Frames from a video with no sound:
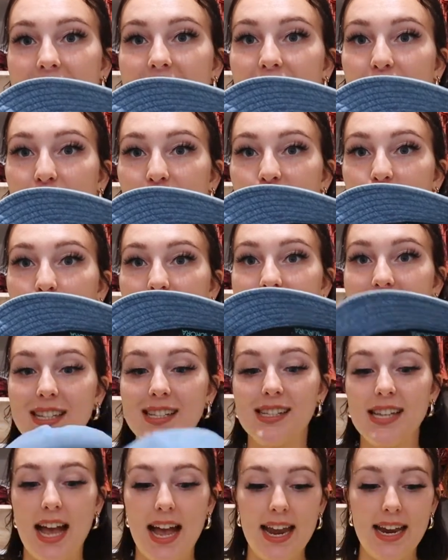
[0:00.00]
Here's what's
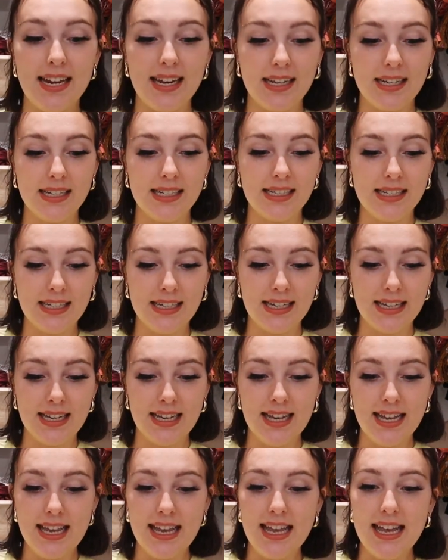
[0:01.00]
inside.
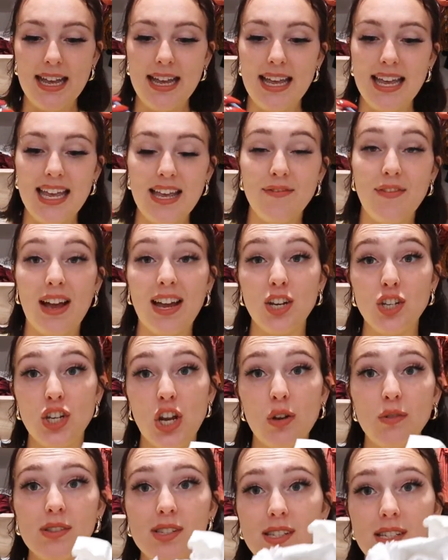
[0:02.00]
If I
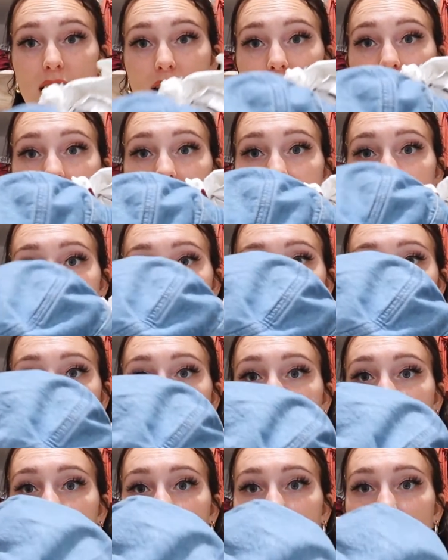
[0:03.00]
don't stuff it,
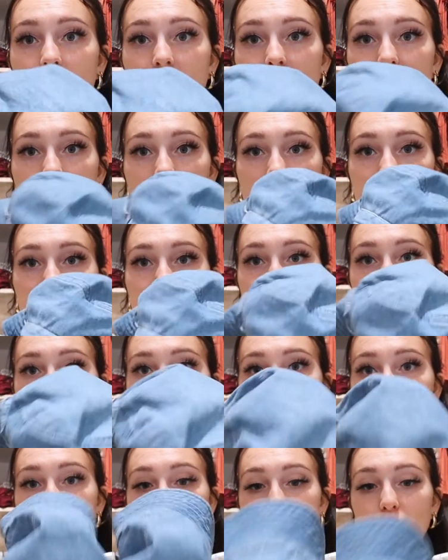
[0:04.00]
it
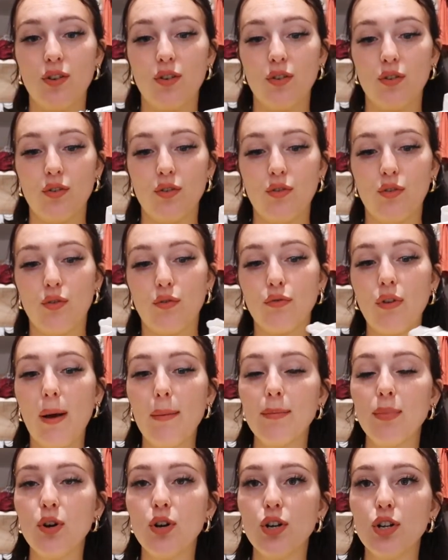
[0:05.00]
just like
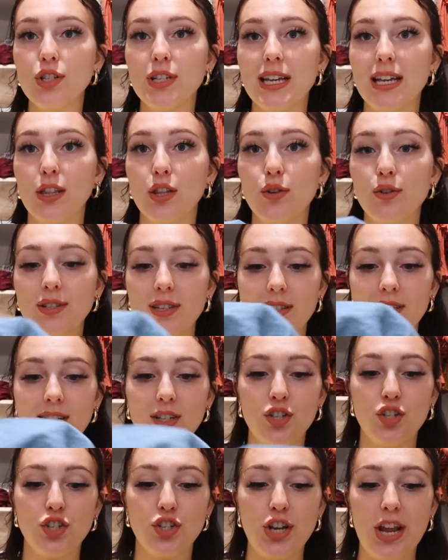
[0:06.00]
crumbles, it loses
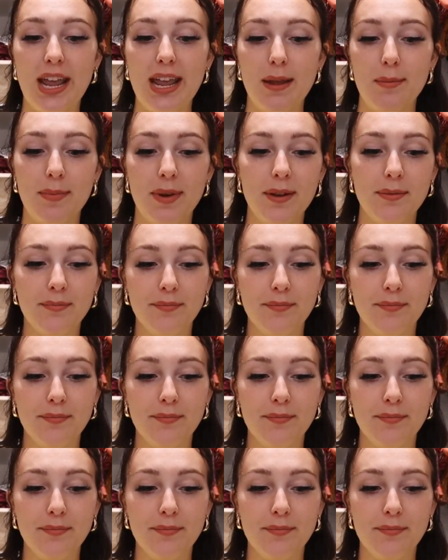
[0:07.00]
its shape.